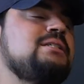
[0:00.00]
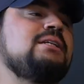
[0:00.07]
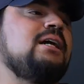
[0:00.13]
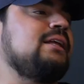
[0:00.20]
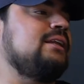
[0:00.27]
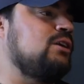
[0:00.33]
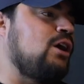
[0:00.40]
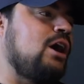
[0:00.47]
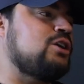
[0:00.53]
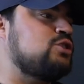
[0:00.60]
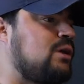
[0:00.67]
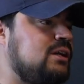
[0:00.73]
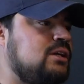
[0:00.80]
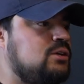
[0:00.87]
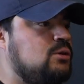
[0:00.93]
stuck in the dark
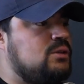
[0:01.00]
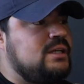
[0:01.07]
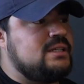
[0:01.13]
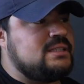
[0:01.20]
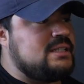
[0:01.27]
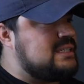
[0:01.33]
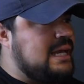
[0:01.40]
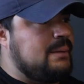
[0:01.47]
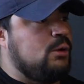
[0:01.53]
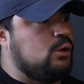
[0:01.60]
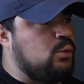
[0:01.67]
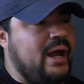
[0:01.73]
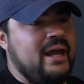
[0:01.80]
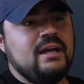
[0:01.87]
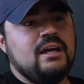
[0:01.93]
trying to do things the same old way,